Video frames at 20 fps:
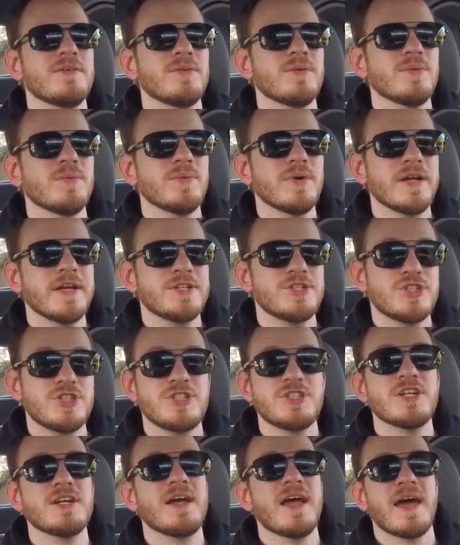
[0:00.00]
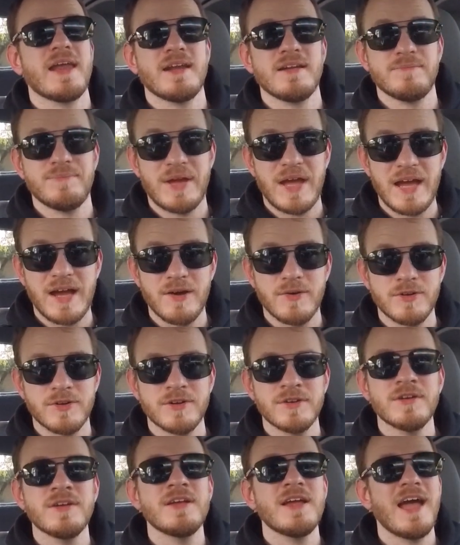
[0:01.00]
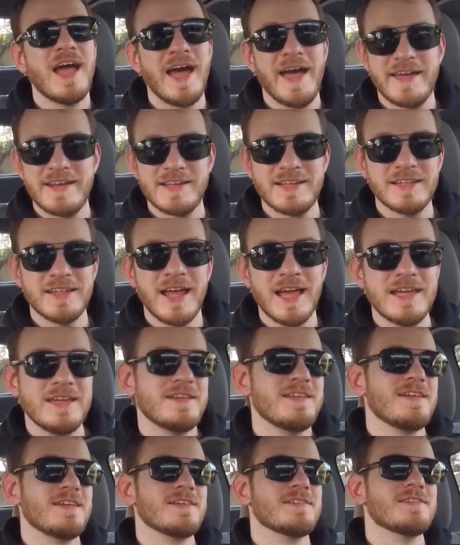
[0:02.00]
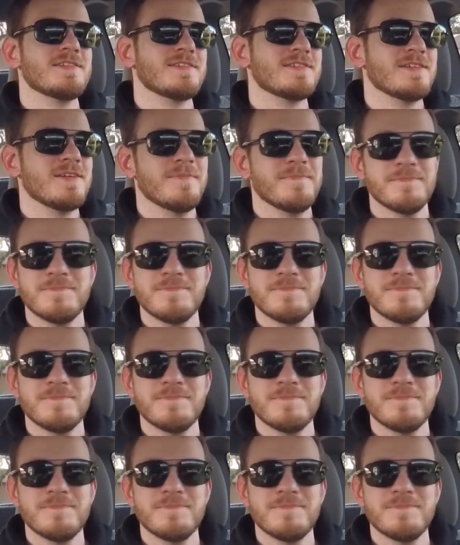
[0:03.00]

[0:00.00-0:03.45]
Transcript: which added power, added lightness.